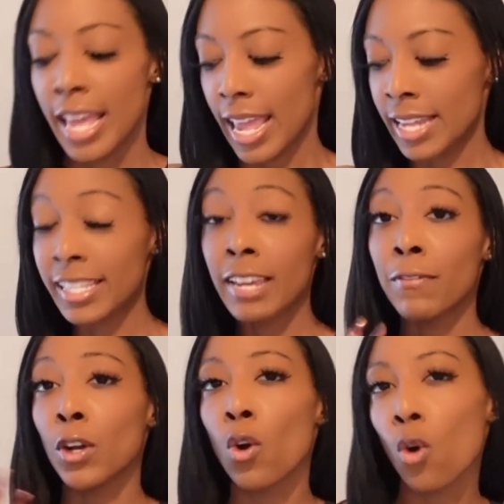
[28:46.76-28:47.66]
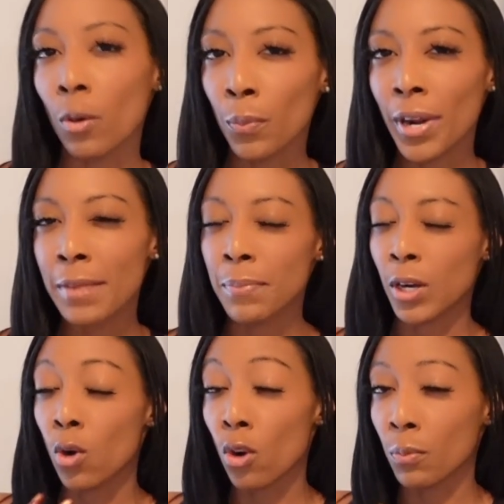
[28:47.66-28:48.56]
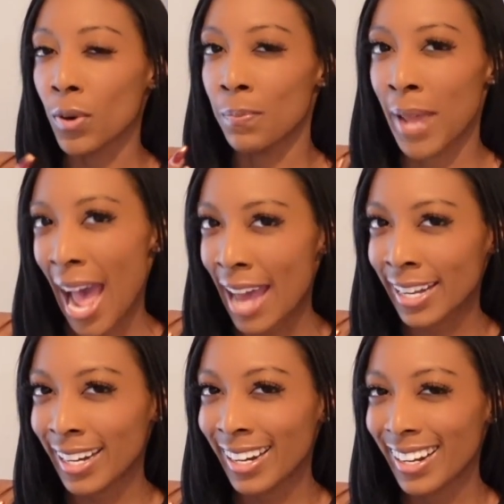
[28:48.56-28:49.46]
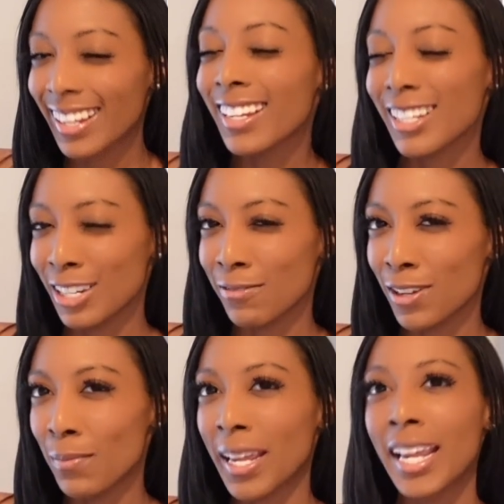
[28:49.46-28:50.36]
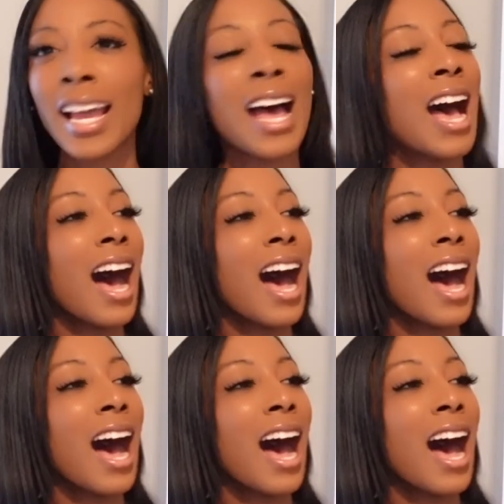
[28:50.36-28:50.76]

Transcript: it's giving corporate, but corporate baddie. You feel me?